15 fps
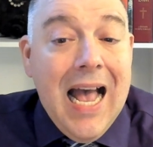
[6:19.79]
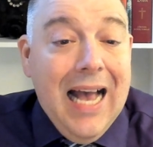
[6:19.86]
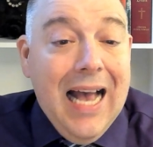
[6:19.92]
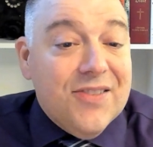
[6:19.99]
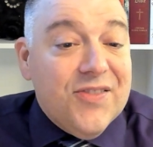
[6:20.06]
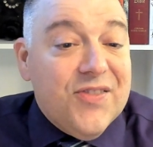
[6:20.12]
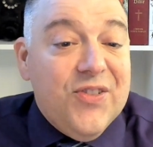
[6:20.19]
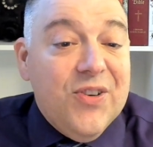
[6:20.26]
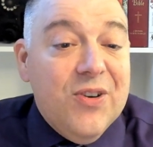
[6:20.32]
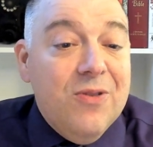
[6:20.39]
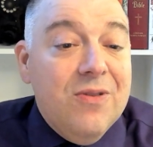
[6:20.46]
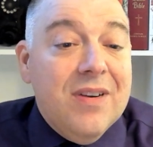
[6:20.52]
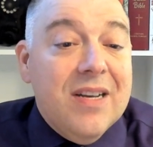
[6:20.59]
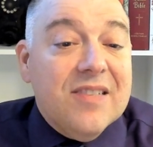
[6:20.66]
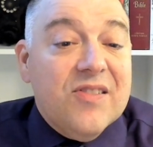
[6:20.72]
As
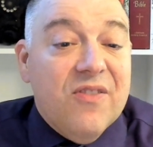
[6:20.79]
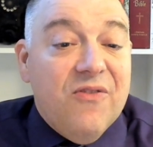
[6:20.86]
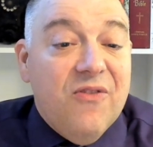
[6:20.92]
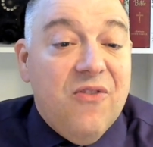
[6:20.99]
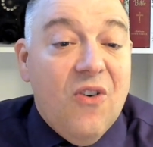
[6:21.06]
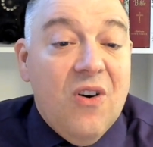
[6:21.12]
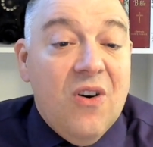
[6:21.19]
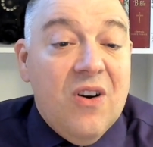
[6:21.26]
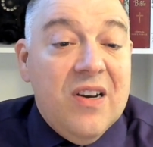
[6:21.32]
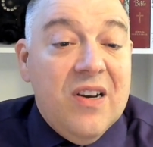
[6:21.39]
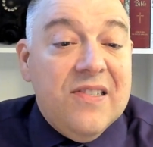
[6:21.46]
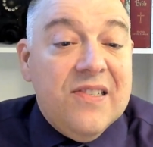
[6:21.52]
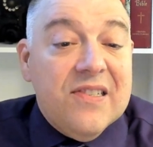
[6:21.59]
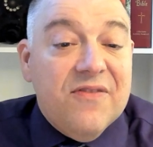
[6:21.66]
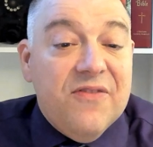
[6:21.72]
soon as the
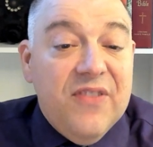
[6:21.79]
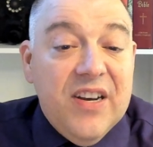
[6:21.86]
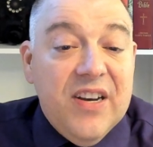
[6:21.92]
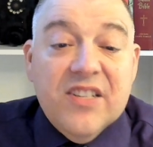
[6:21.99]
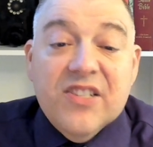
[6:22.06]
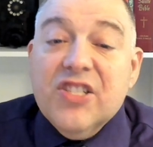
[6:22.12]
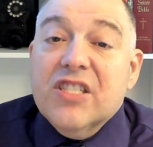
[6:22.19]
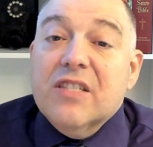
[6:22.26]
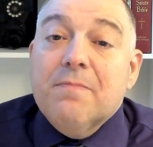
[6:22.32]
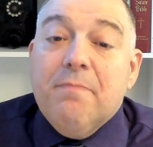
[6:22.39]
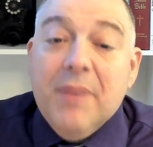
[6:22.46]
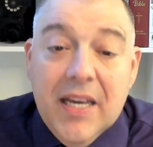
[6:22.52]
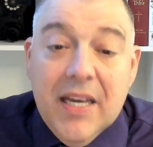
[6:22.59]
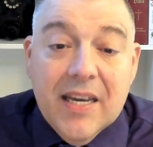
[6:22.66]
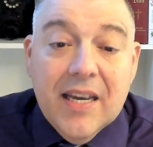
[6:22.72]
voice finished
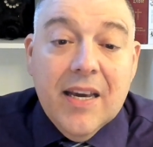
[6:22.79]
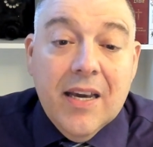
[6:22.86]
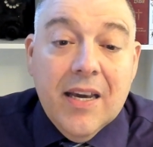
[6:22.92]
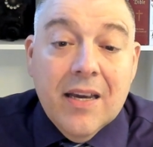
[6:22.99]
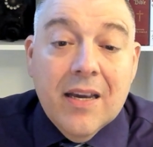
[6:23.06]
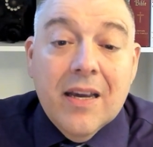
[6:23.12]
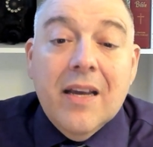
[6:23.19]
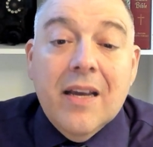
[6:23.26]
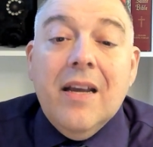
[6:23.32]
speaking,